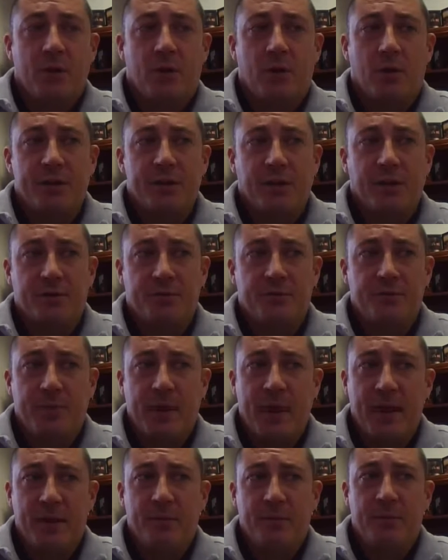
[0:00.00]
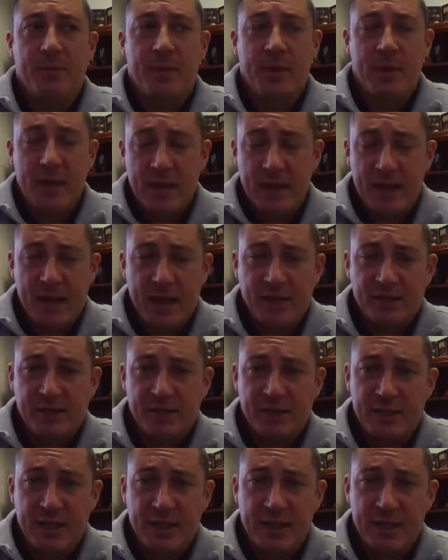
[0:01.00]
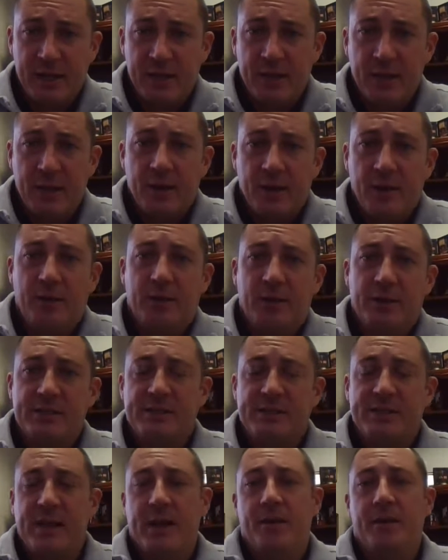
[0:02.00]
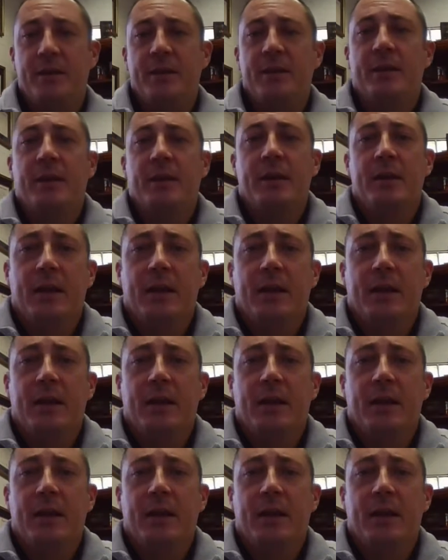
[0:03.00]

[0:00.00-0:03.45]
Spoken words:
Our Lady Tigers will be in action again on Saturday